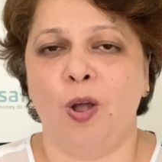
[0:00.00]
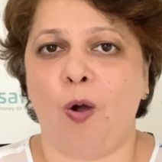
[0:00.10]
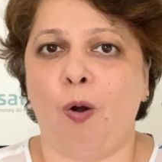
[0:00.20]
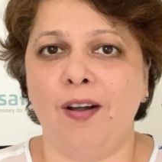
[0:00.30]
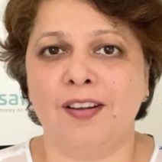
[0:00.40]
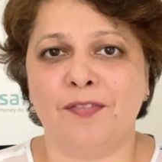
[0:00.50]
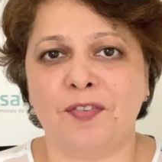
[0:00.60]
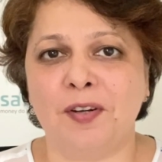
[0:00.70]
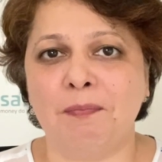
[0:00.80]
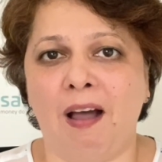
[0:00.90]
all
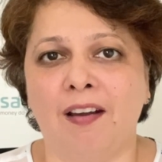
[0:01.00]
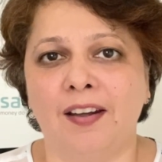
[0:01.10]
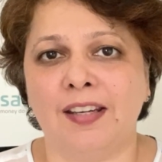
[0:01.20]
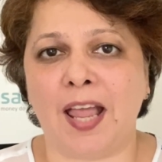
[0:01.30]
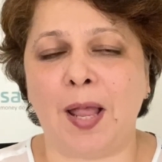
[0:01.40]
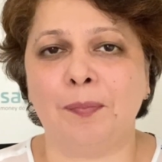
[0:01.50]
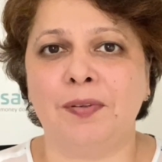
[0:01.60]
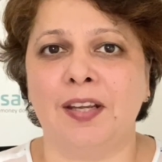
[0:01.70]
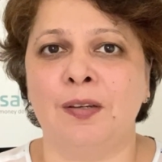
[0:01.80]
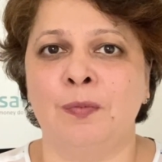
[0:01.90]
different market caps
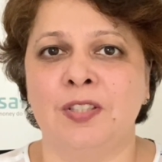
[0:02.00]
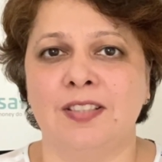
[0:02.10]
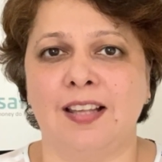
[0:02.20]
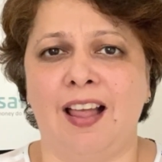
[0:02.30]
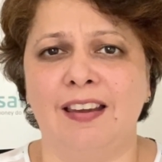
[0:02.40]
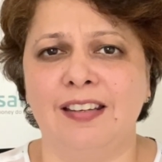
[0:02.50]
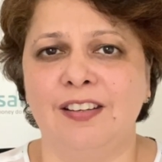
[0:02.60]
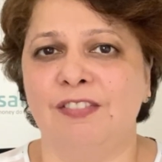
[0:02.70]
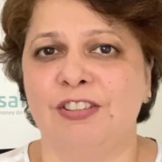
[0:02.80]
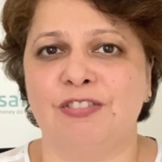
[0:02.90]
and which is
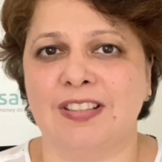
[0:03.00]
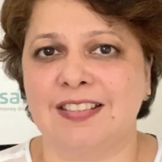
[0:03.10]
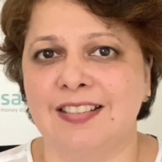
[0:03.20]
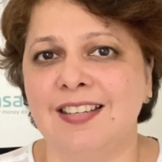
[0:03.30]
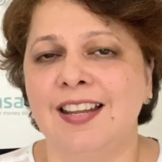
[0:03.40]
highly restricted.